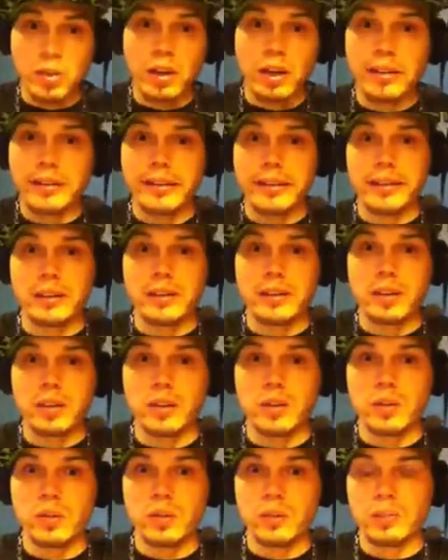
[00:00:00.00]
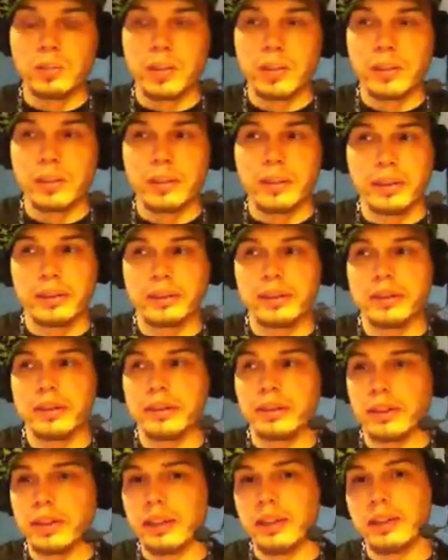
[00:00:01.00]
how they didn't know, but they
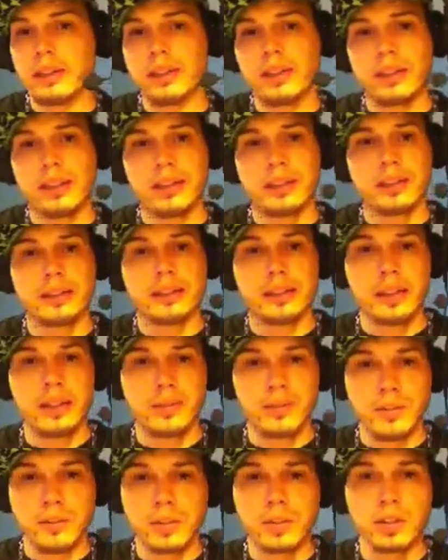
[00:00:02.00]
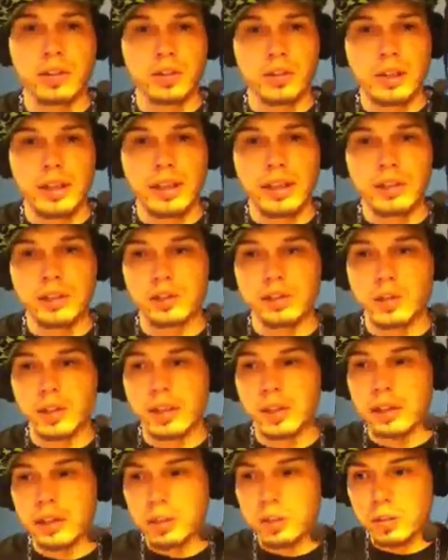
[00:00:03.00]
just didn't. Like I said, a functional addict,
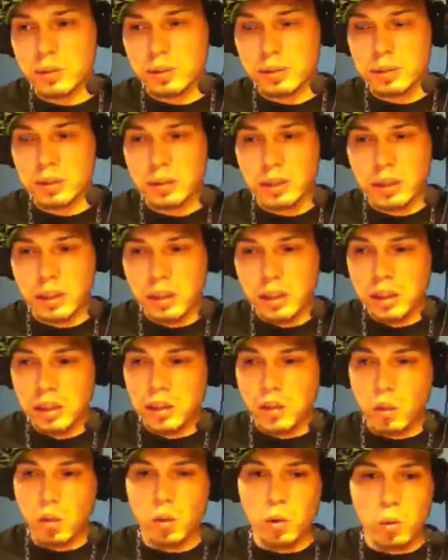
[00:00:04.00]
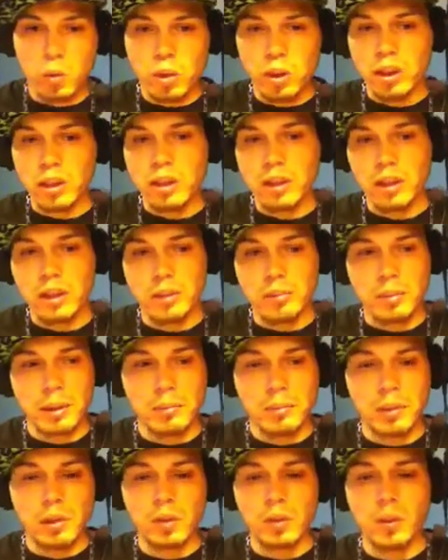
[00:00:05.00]
right? It was go to work, and I
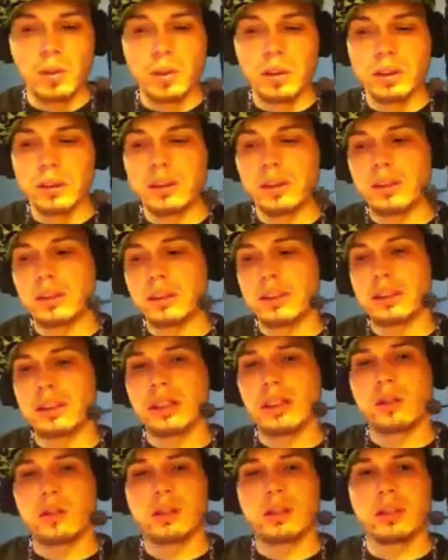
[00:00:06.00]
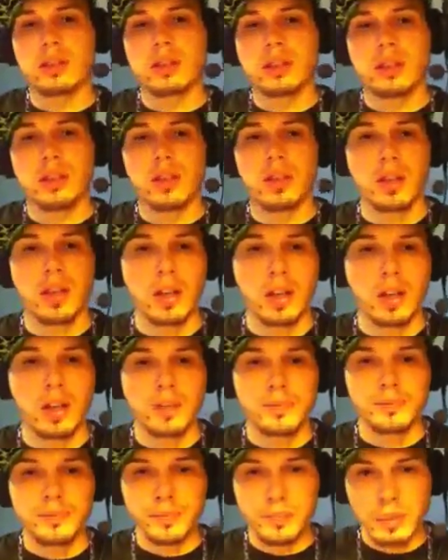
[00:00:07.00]
remember going in because
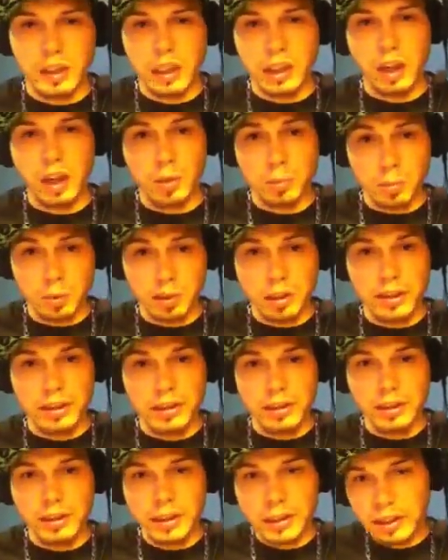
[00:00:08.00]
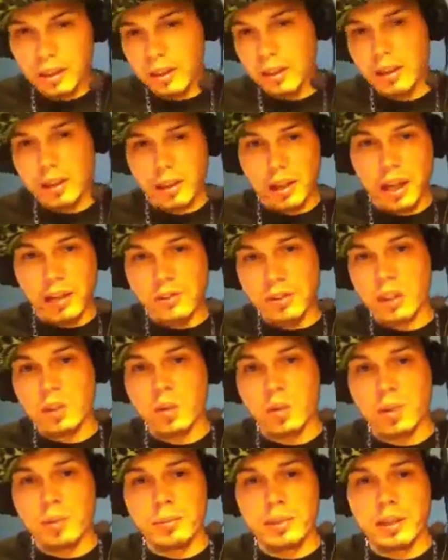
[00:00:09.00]
I operated heavy
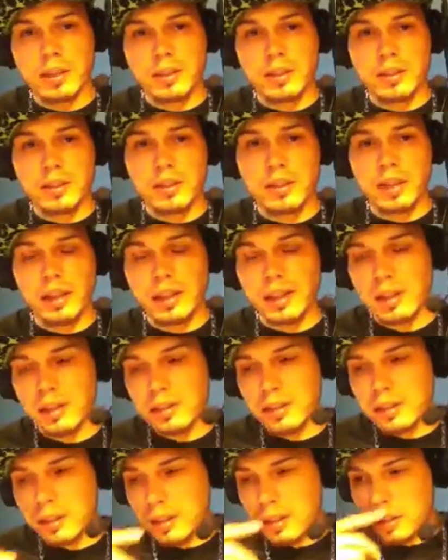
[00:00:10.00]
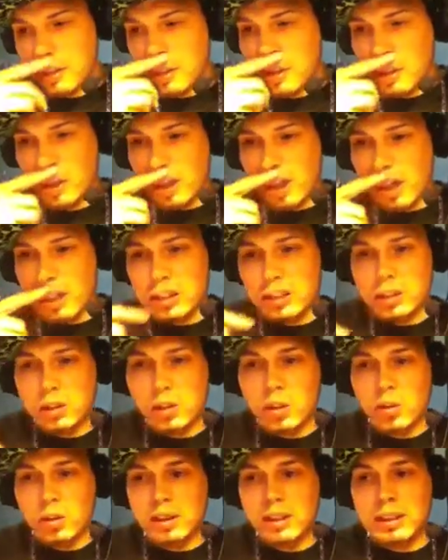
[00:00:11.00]
equipment, and I used to
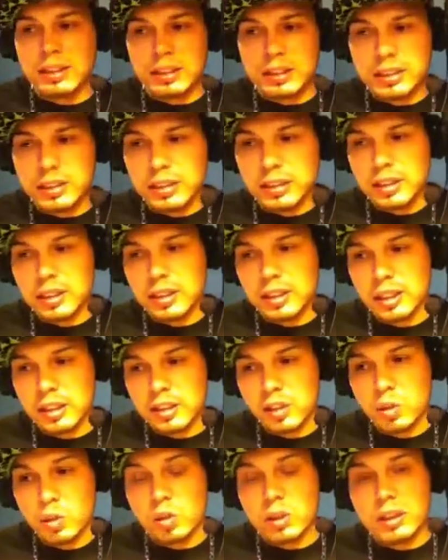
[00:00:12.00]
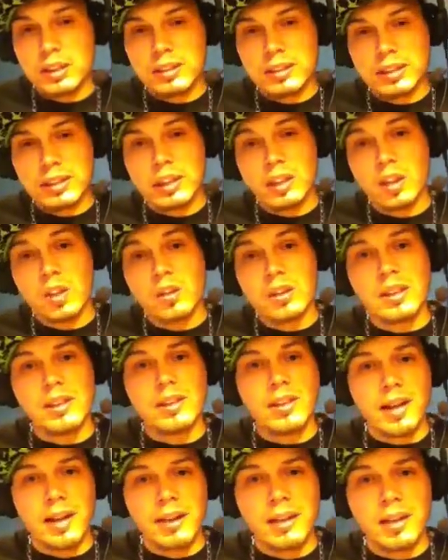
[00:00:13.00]
go into these. They do this thing called a
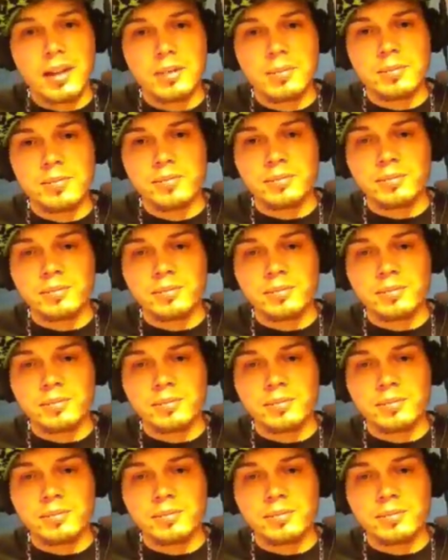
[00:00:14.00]
lineup,